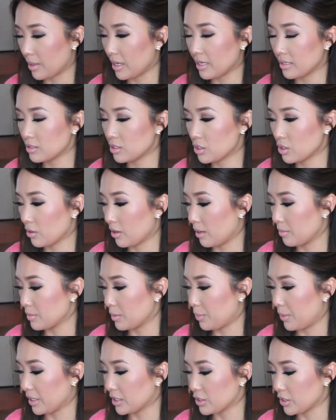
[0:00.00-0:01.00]
I Instagrammed a
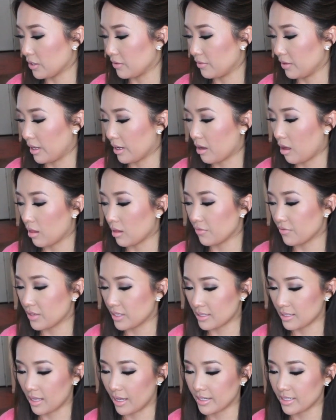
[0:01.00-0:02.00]
picture of like all of
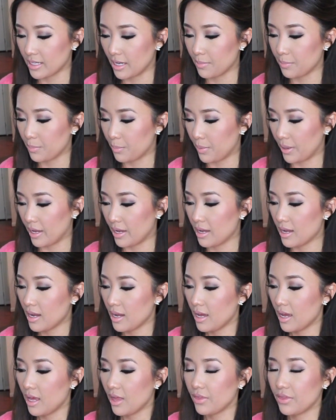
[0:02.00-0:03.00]
these lined up, but
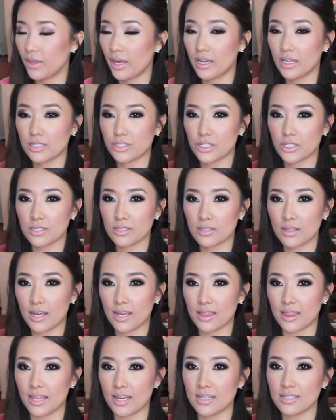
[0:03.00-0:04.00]
they just look
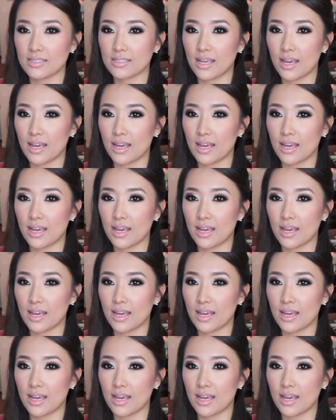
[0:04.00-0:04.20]
like this.